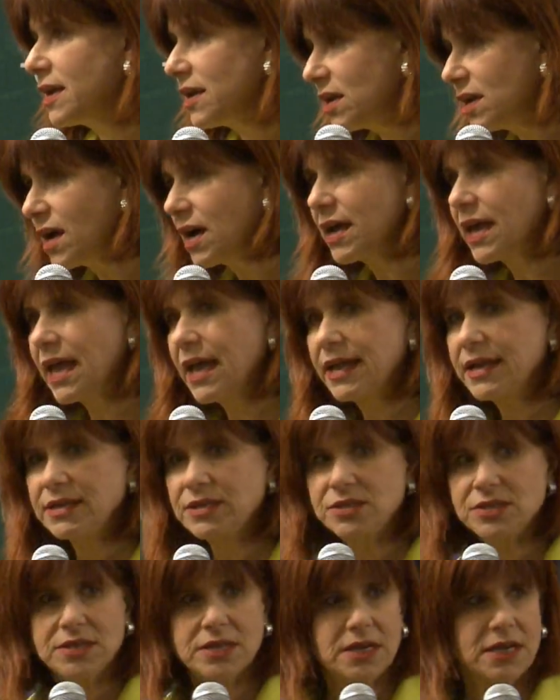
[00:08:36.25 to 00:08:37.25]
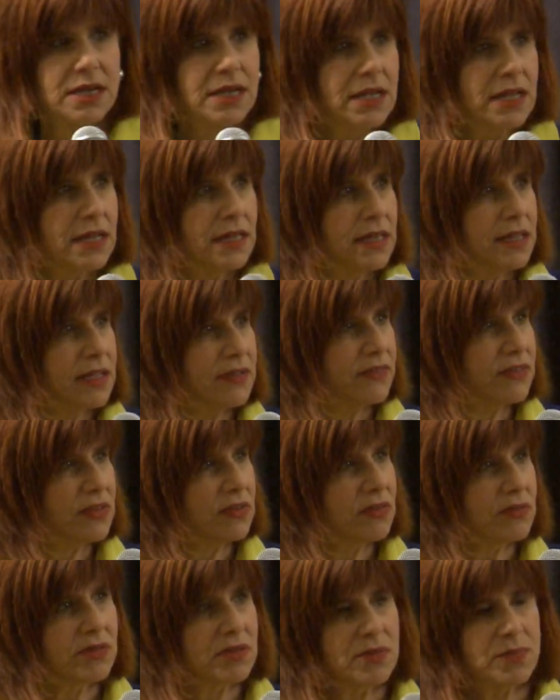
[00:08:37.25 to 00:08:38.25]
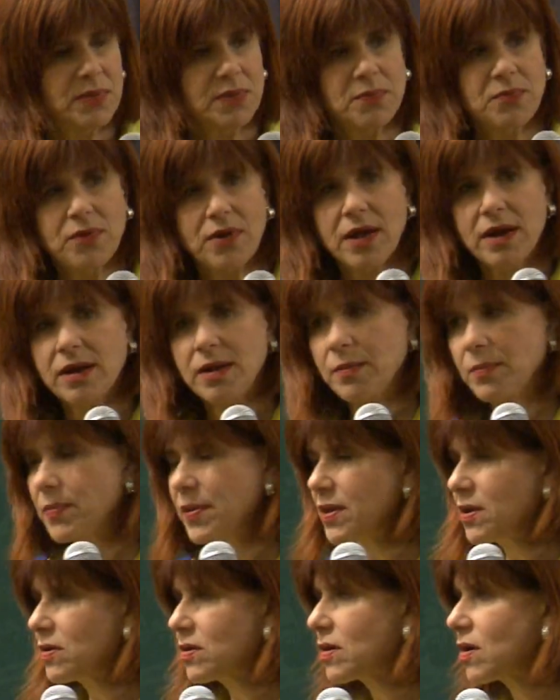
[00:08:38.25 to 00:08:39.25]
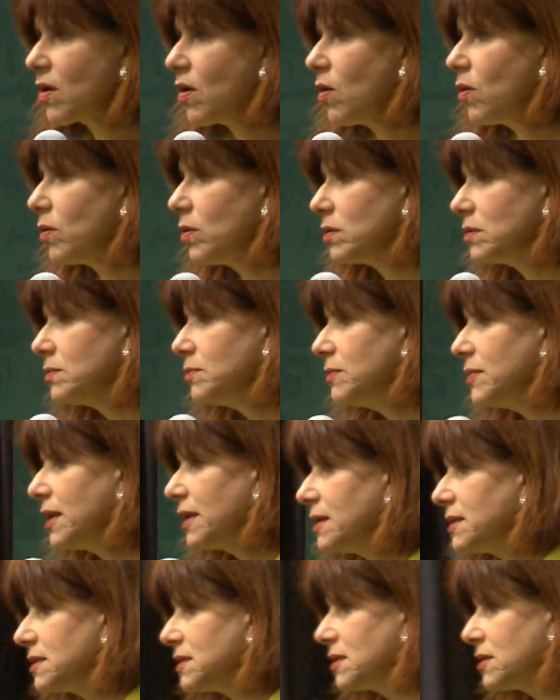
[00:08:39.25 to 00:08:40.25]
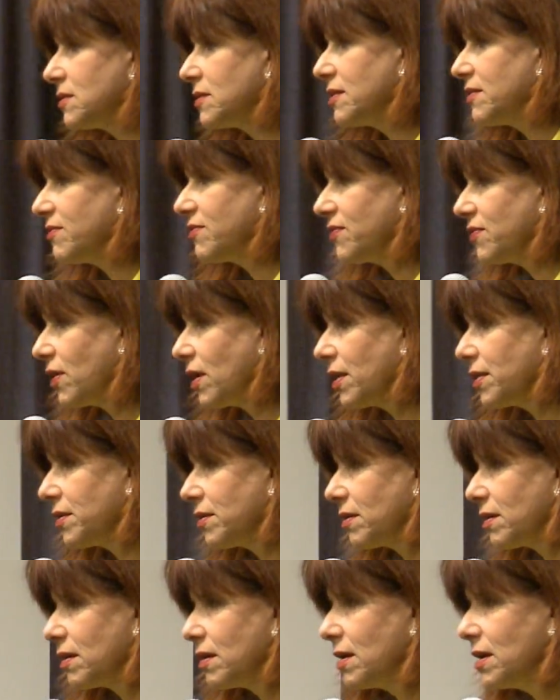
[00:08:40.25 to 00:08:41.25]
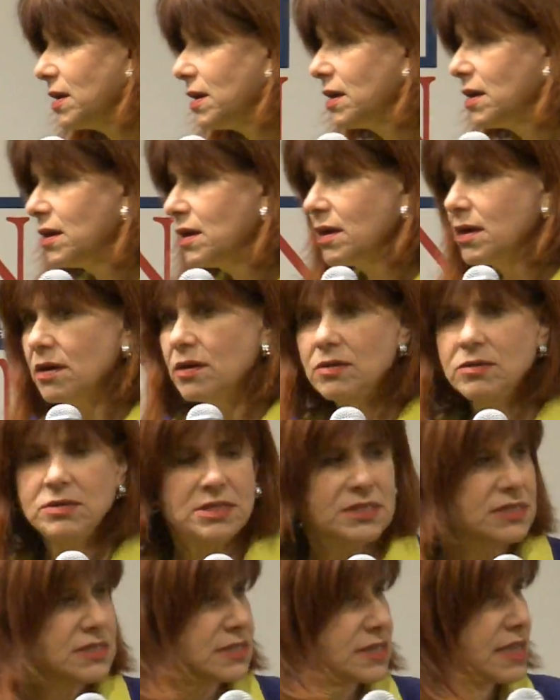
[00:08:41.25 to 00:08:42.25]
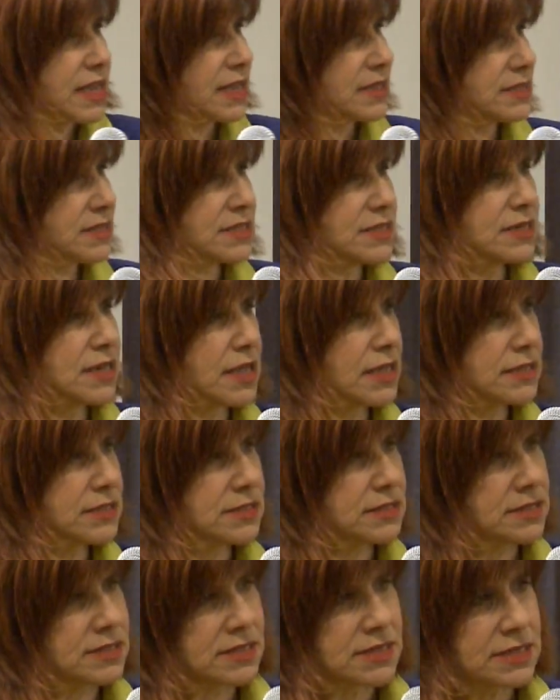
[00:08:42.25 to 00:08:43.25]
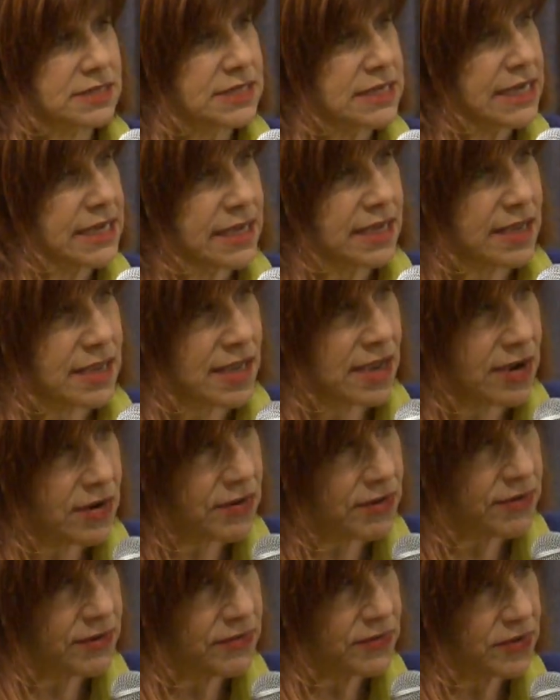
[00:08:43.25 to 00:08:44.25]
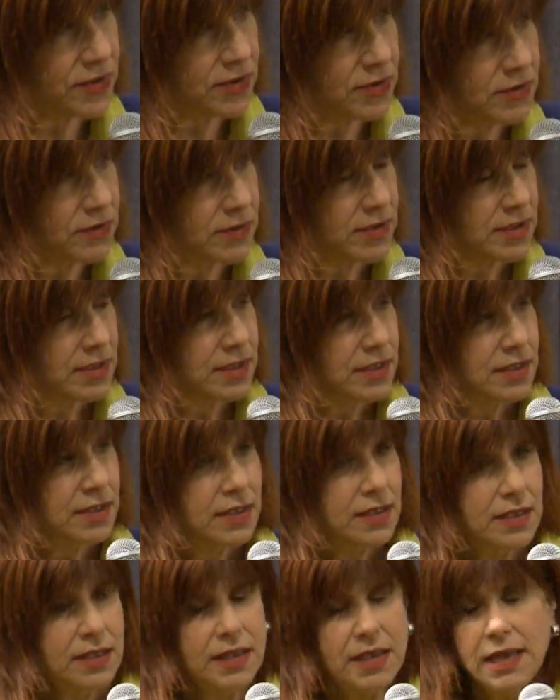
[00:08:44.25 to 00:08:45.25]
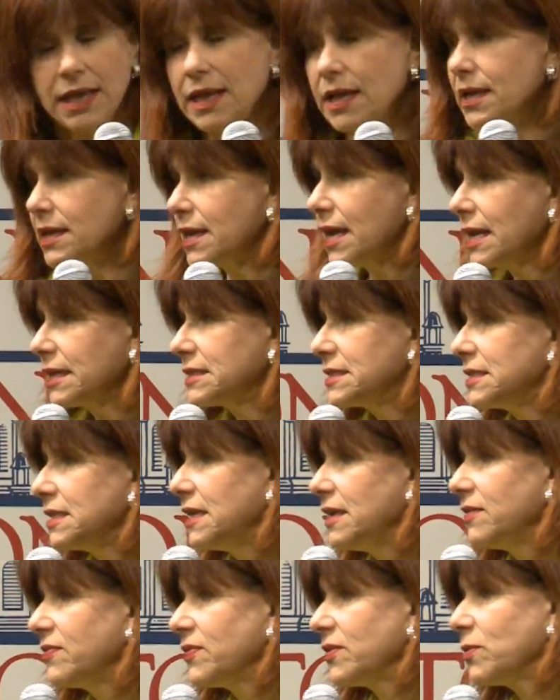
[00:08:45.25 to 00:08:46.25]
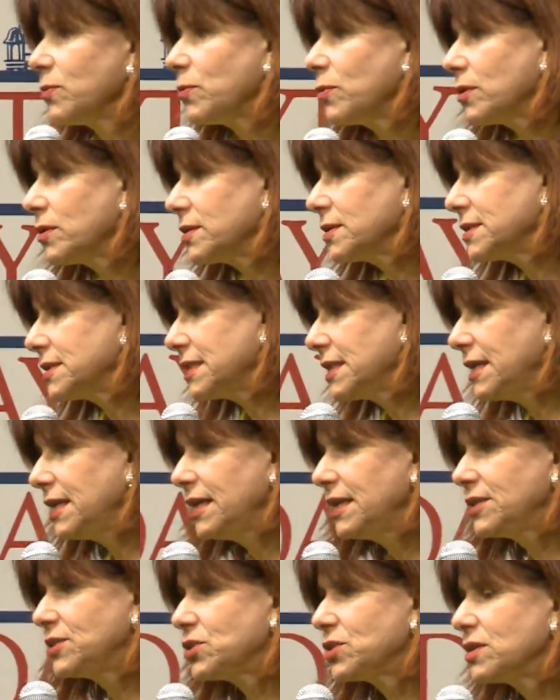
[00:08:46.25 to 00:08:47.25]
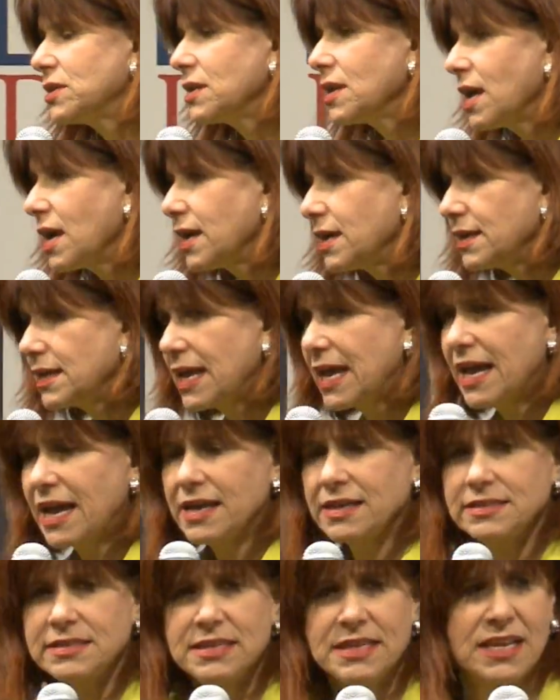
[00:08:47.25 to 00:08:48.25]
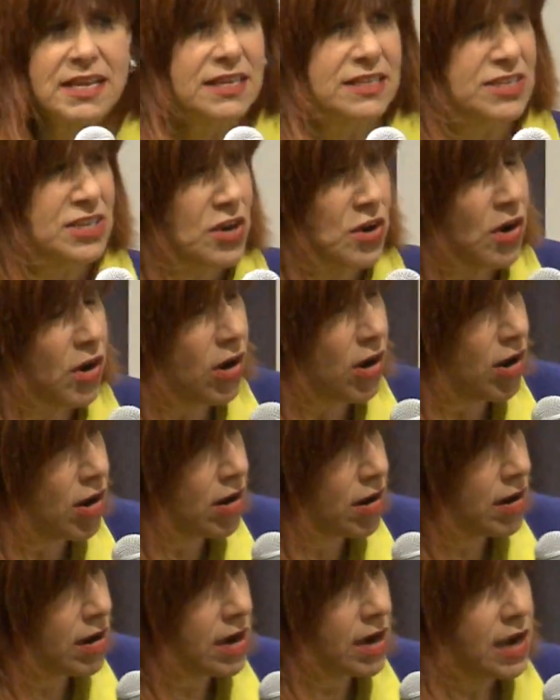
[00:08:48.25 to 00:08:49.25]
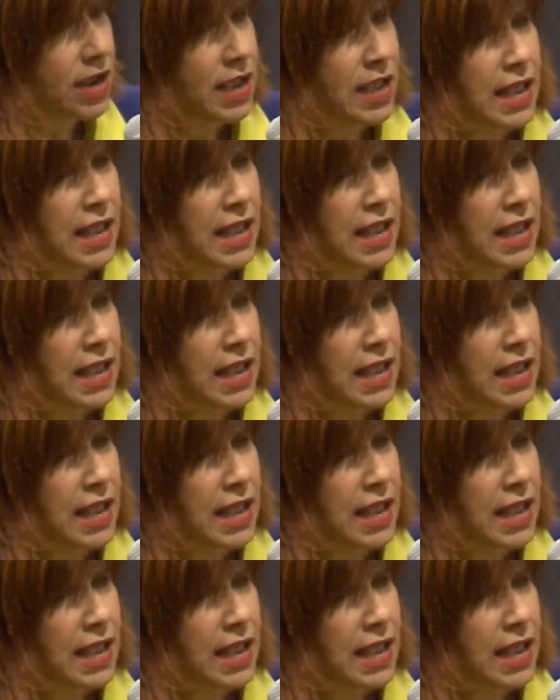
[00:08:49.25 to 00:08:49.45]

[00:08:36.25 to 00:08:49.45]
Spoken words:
at a young age, leaving you to be brought up by your cold military father, who just gets nuns to take care of you. It gets even worse. Each nun has a guitar